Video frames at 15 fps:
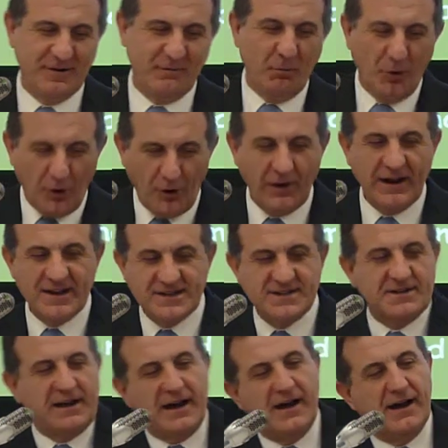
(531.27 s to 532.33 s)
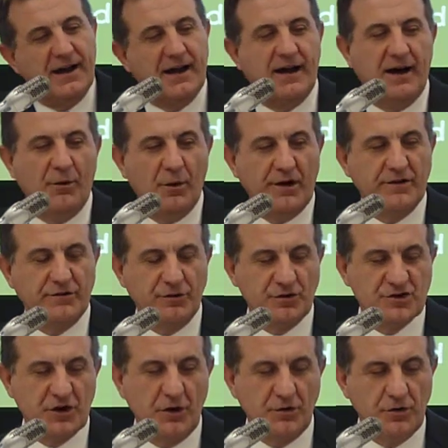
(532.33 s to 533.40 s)
more or less, I wanted to
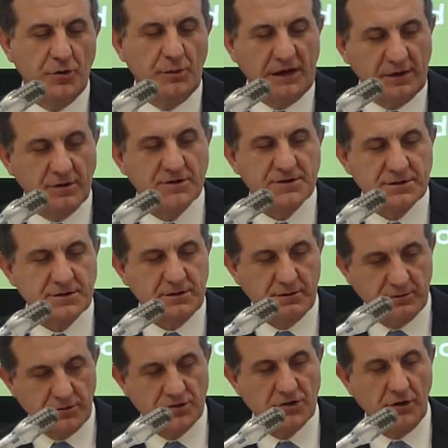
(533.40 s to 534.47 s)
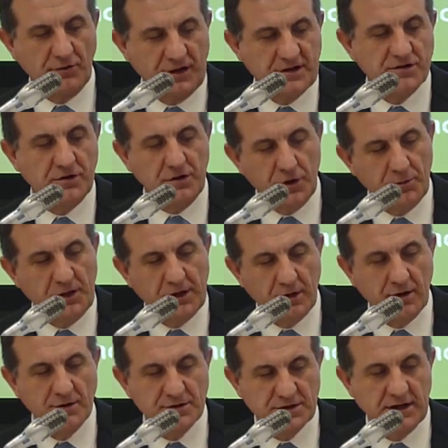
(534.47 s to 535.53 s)
show this to you
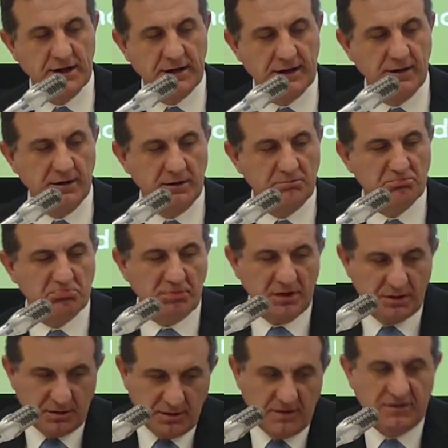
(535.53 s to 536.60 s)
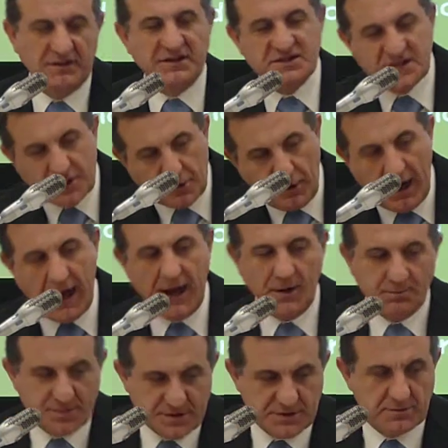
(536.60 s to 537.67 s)
because it
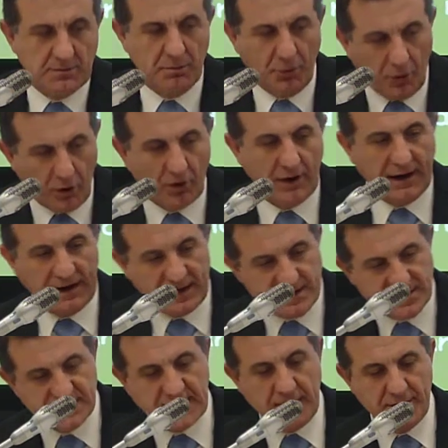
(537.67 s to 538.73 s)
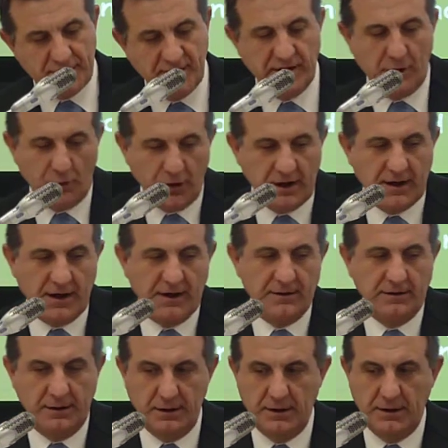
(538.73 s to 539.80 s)
describes more or less something that we can